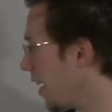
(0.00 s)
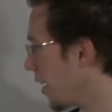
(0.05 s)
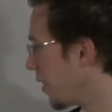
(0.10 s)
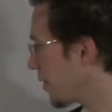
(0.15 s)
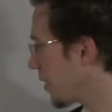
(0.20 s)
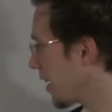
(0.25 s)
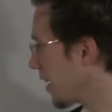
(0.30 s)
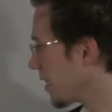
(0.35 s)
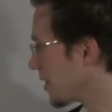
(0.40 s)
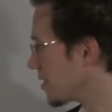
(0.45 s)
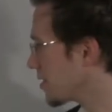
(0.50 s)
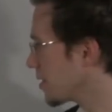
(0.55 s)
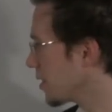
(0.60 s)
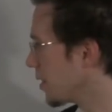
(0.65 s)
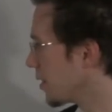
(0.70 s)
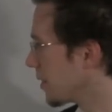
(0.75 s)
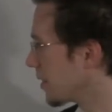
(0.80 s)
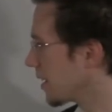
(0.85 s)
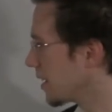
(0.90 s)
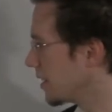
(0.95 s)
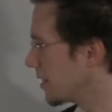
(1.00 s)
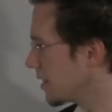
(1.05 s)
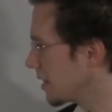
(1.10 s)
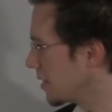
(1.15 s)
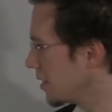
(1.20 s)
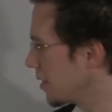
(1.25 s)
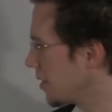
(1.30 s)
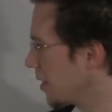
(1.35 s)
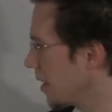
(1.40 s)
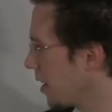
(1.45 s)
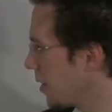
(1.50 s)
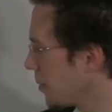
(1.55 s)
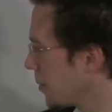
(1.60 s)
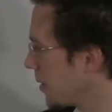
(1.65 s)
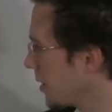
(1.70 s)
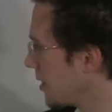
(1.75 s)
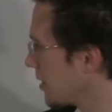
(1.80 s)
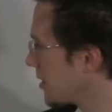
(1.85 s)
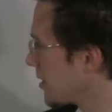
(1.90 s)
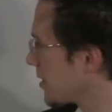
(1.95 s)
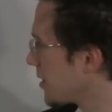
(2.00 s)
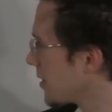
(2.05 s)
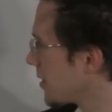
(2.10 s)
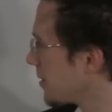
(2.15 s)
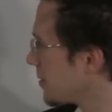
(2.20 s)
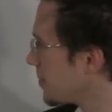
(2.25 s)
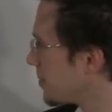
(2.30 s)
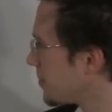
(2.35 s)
Okay, so continuing onwards,